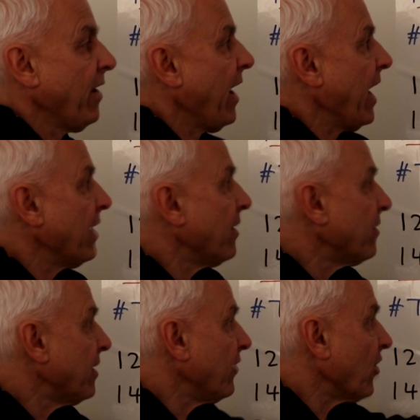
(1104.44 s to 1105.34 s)
and
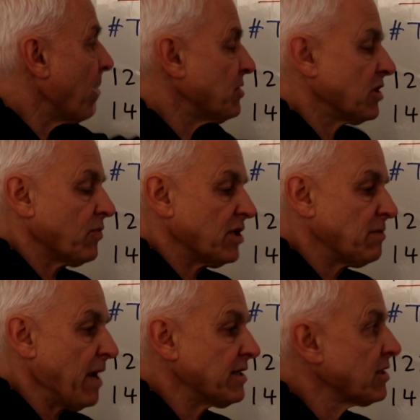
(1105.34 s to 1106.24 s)
these objects with
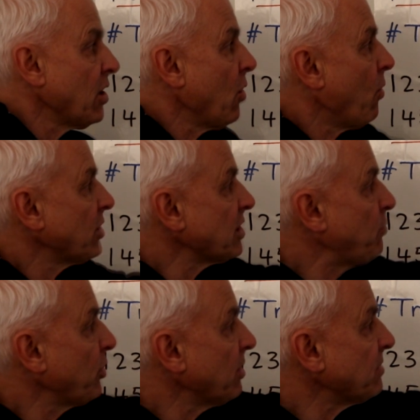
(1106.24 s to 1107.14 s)
spaces, we'll just
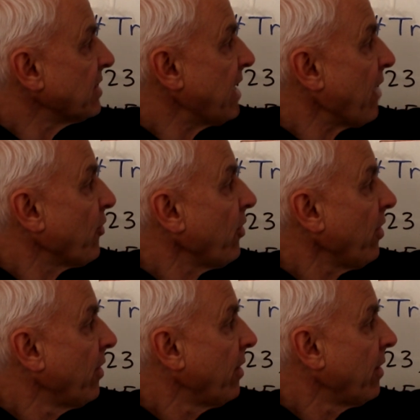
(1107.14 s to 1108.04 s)
put them
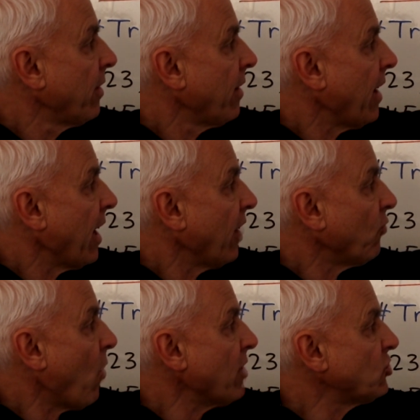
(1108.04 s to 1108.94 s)
together as
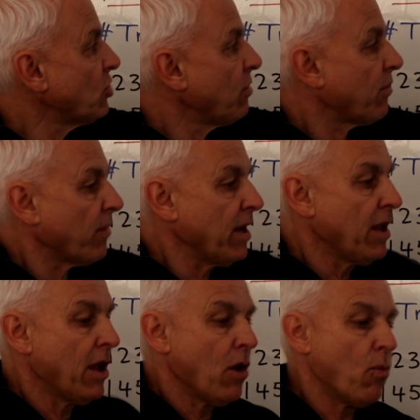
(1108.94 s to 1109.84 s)
1, 2, 3
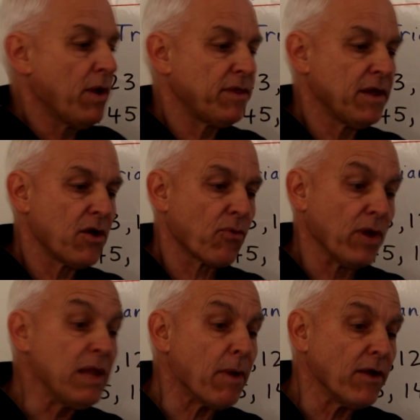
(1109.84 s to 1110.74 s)
with the
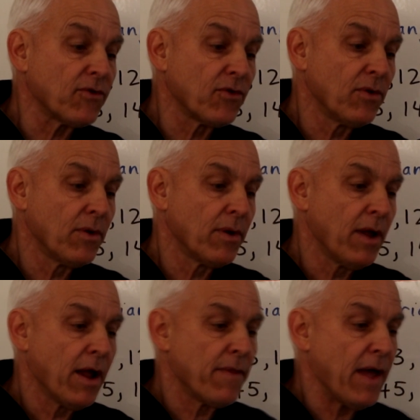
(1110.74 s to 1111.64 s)
agreement
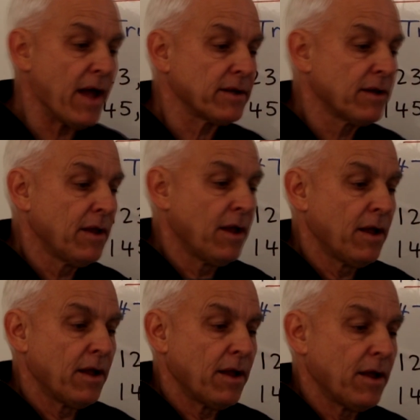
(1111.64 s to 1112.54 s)
that
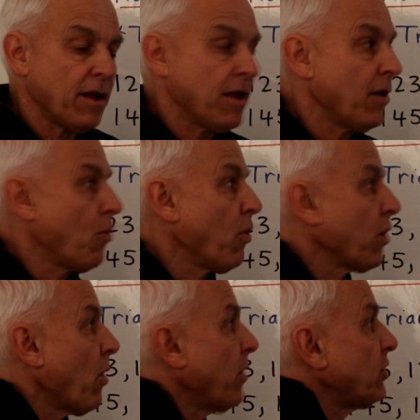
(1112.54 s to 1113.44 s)
we're
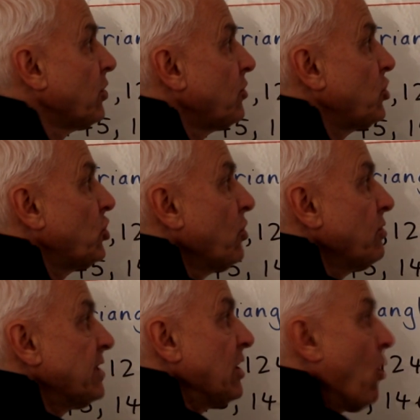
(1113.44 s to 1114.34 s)
going to
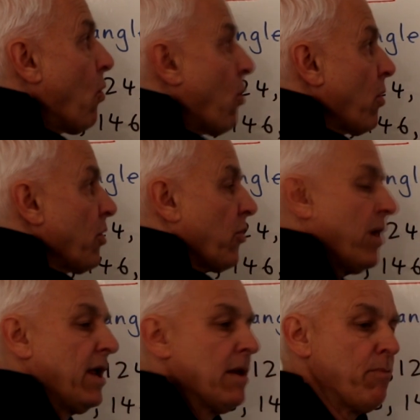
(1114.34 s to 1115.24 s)
choose the
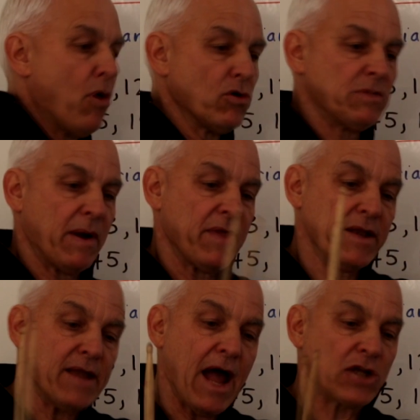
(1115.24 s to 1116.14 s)
ordering imposed by the
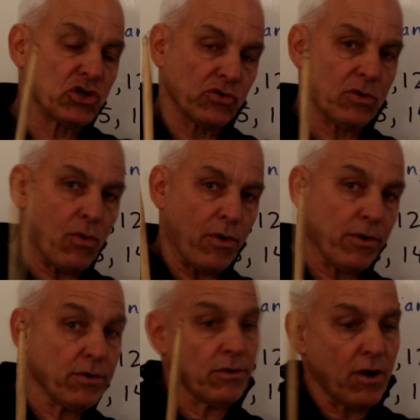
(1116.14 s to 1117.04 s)
natural
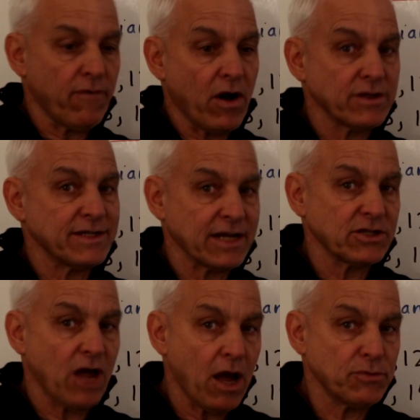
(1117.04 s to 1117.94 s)
order of our 6
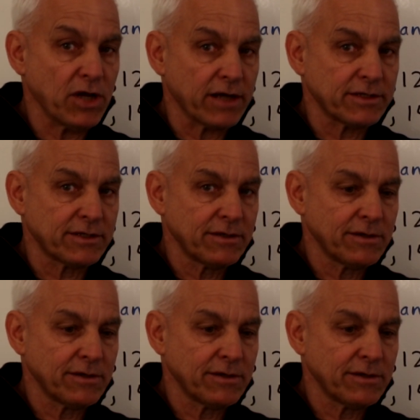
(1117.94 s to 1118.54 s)
objects.